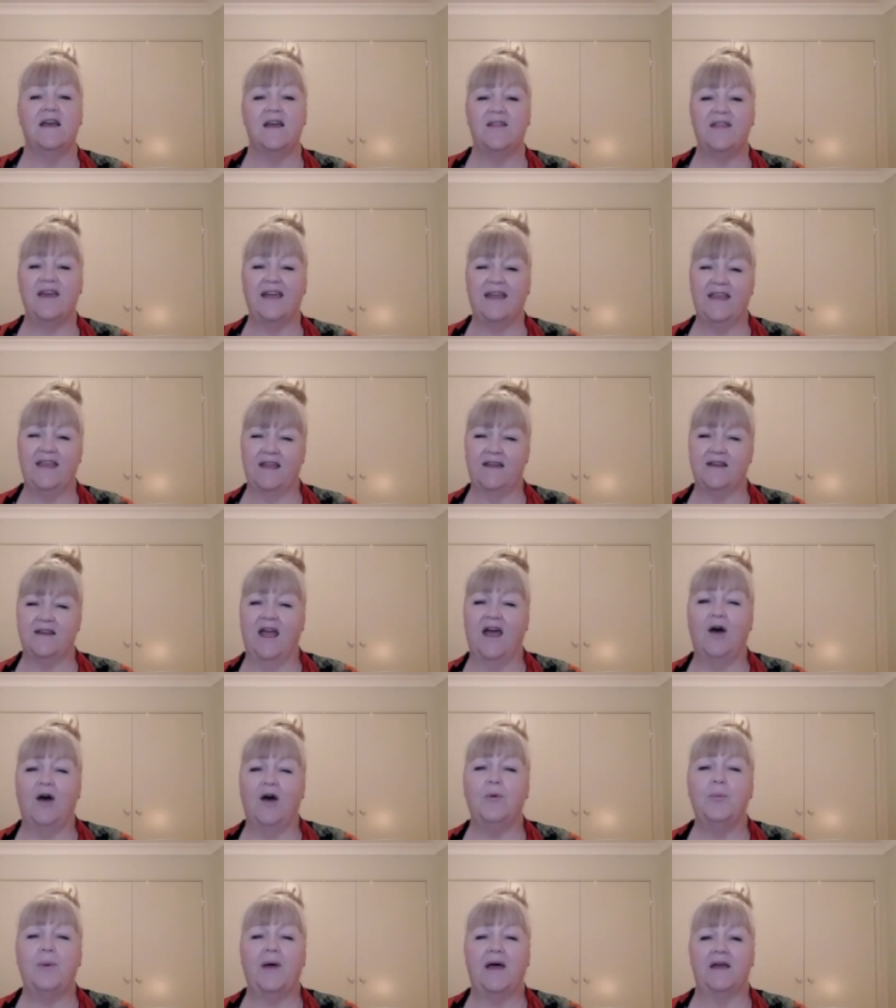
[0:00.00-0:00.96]
that can
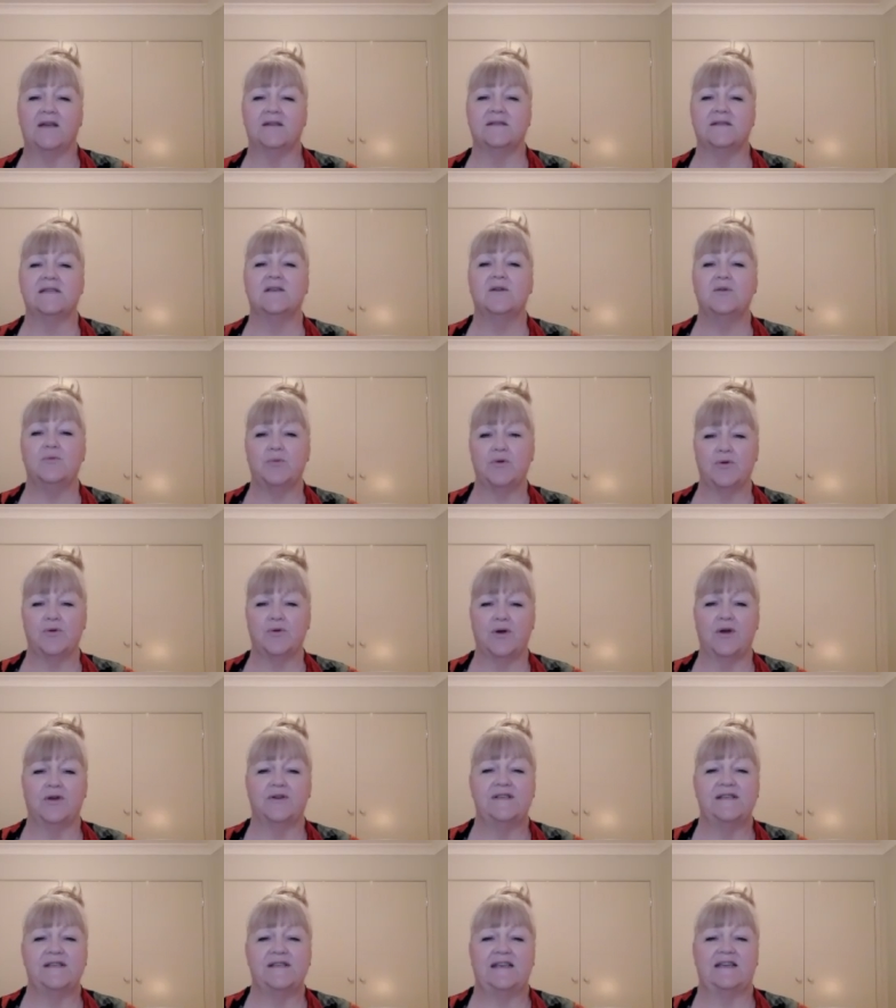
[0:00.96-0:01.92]
help us
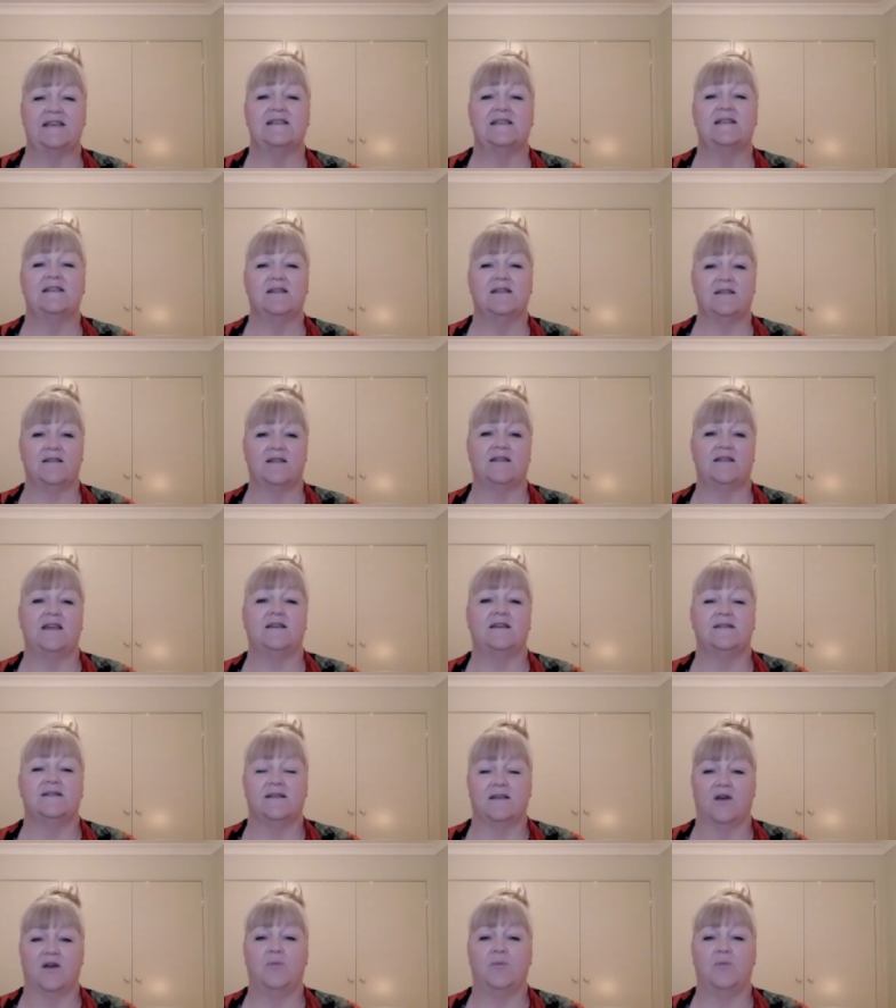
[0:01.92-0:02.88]
process
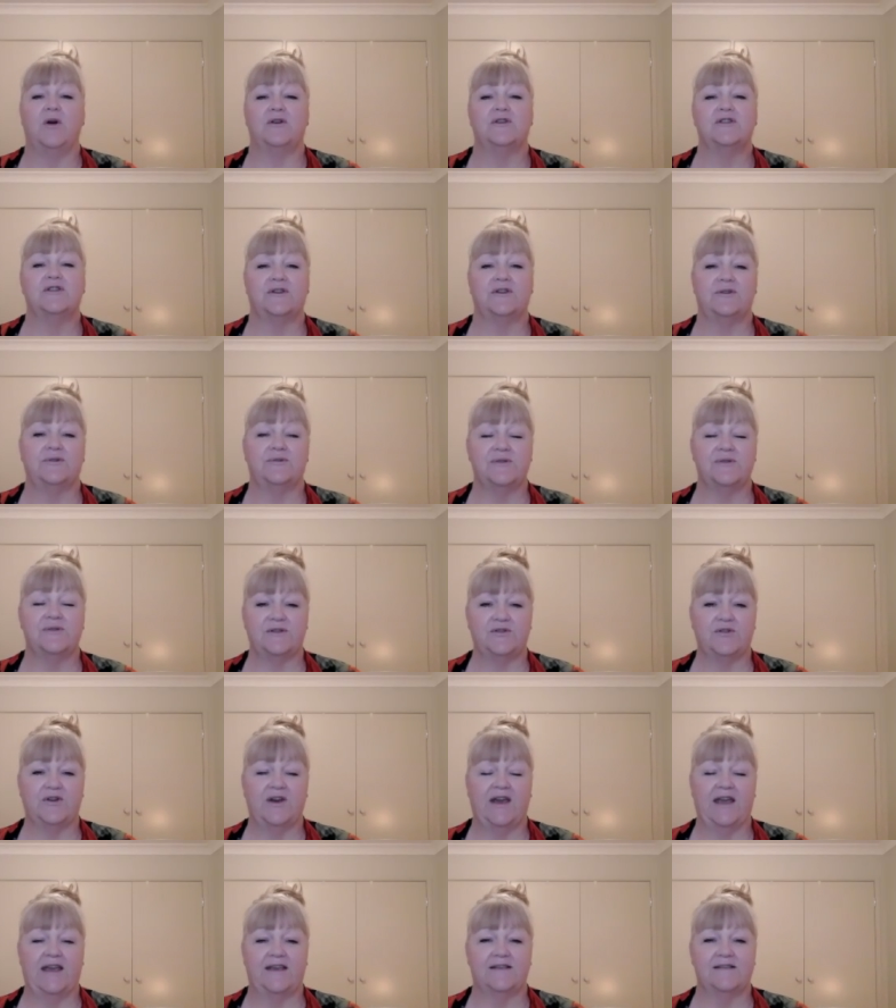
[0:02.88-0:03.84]
this emotional
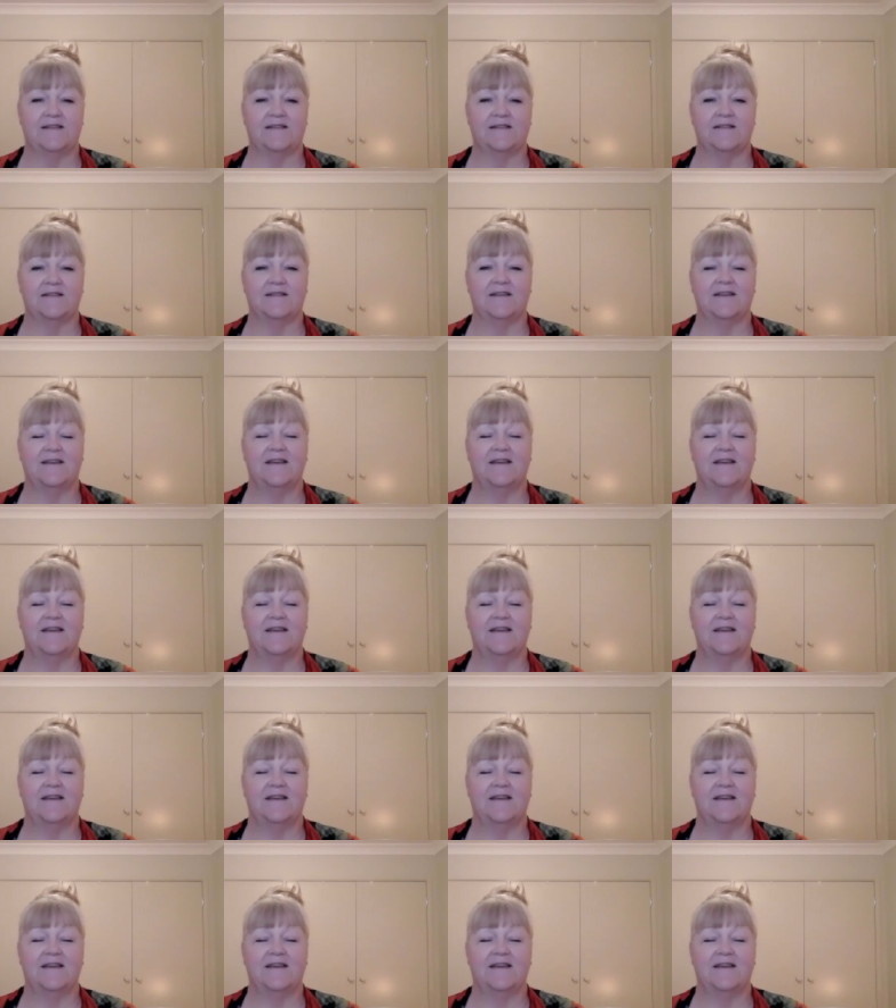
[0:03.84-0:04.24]
stress.